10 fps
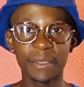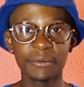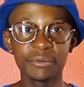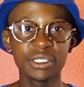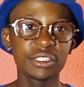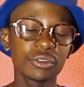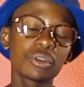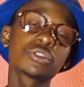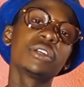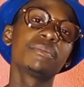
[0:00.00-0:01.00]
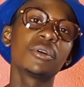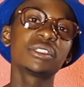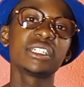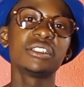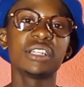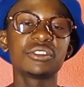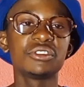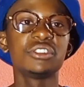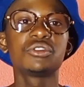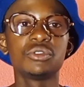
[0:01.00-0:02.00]
which is also important that
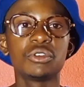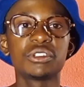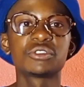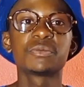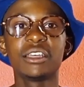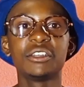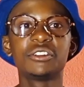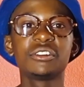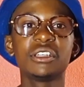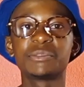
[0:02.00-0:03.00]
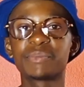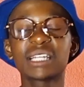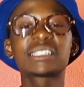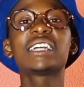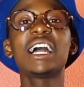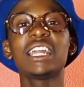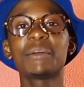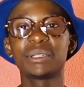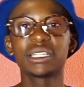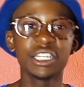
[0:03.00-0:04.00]
you need to know, is practical
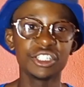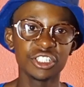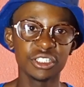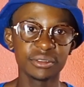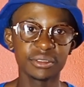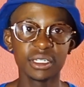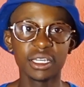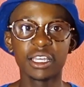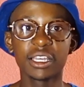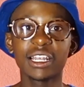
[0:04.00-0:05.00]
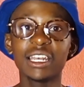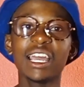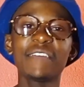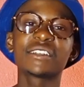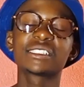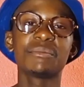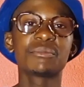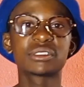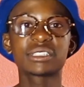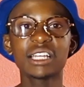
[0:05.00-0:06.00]
application. Real life
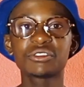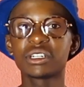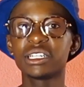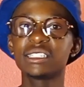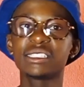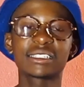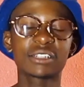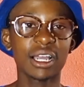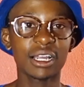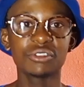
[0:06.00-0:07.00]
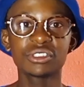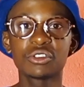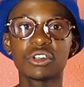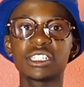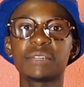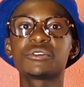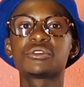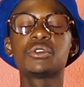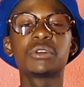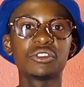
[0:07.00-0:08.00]
examples. Try to relate accounting concepts
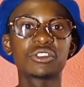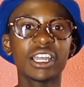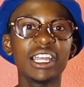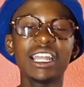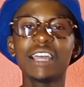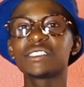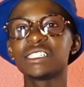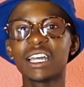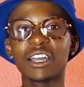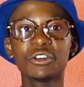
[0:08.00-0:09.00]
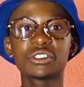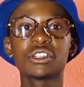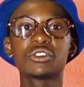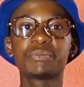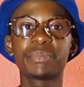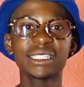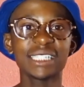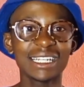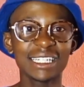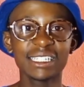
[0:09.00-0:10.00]
to real life scenarios to better
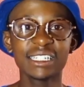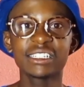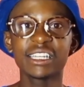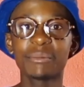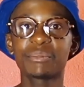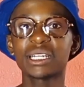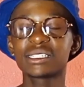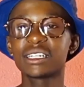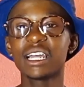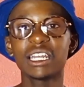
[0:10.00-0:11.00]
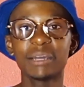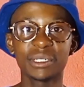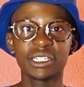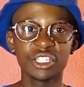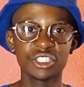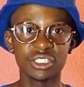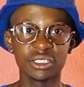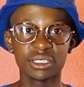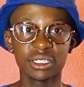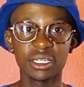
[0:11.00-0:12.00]
understand their practical
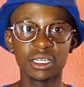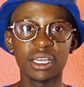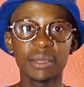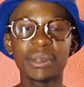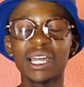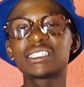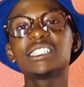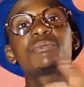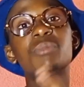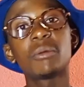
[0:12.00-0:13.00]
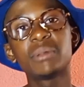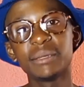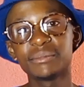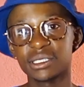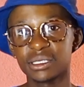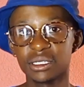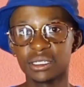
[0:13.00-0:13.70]
applications. Practice problems.